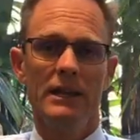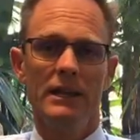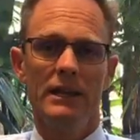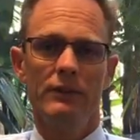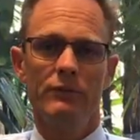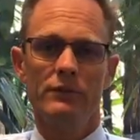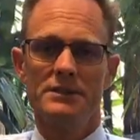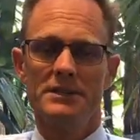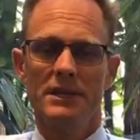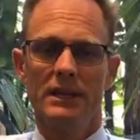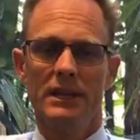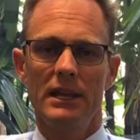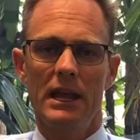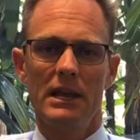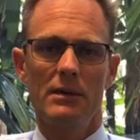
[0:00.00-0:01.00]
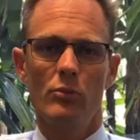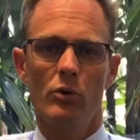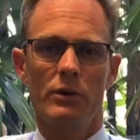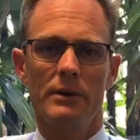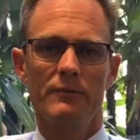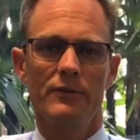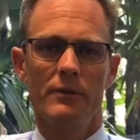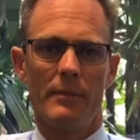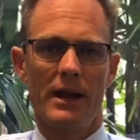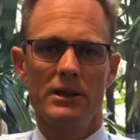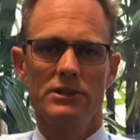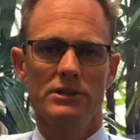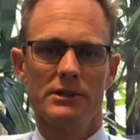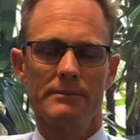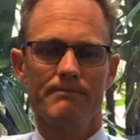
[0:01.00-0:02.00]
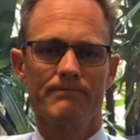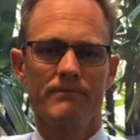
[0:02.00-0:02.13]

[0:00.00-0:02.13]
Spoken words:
if you're seeking any more information.